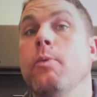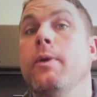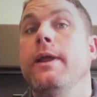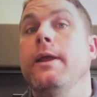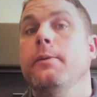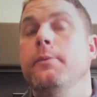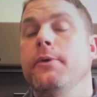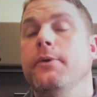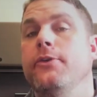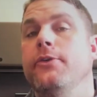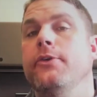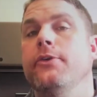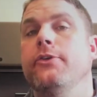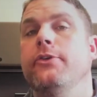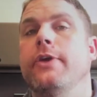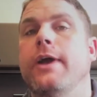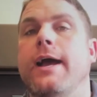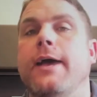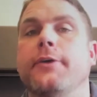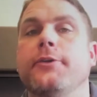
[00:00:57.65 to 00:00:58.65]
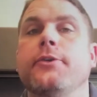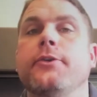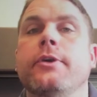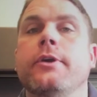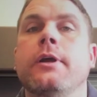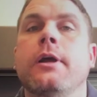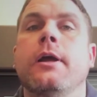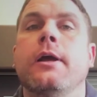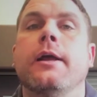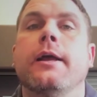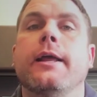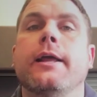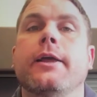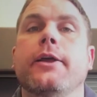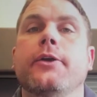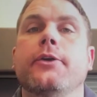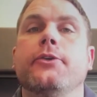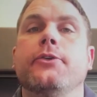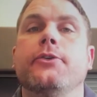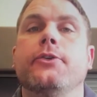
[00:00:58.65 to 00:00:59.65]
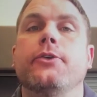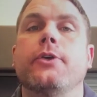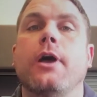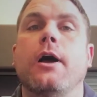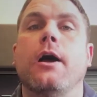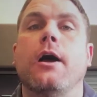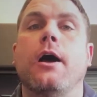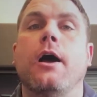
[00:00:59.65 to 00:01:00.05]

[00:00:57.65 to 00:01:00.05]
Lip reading: we would suggest is,